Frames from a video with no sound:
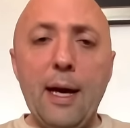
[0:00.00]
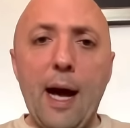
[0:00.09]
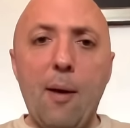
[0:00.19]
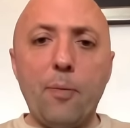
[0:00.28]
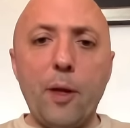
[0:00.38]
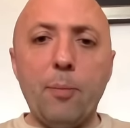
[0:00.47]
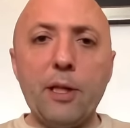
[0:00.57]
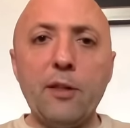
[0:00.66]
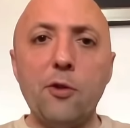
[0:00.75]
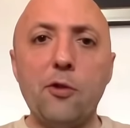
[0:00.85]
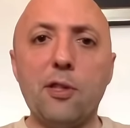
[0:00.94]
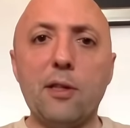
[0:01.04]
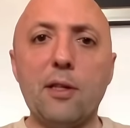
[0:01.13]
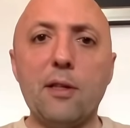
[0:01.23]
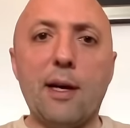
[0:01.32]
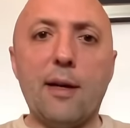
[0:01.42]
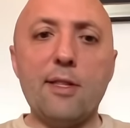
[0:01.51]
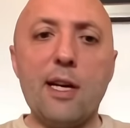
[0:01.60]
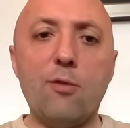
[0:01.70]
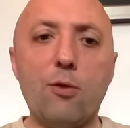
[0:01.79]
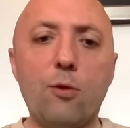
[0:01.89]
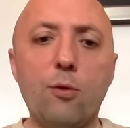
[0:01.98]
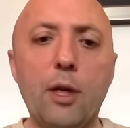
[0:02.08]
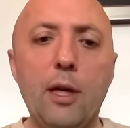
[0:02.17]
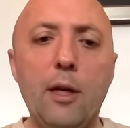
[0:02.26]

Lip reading: But I do think in that 10 role,